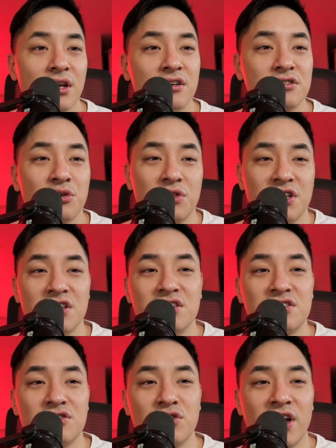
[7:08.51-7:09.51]
So these
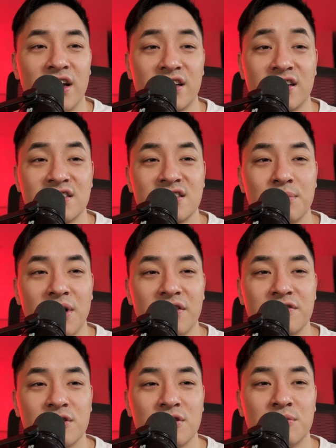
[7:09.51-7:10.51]
you can't custom
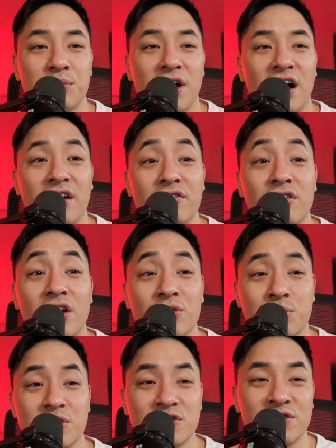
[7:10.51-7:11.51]
after, but I'd rather
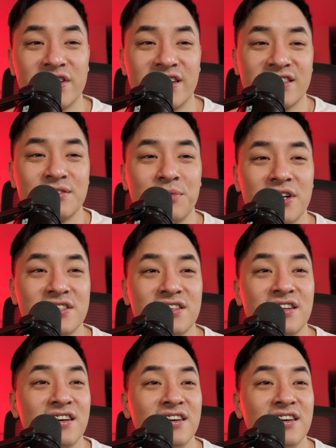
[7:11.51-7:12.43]
personally customize it,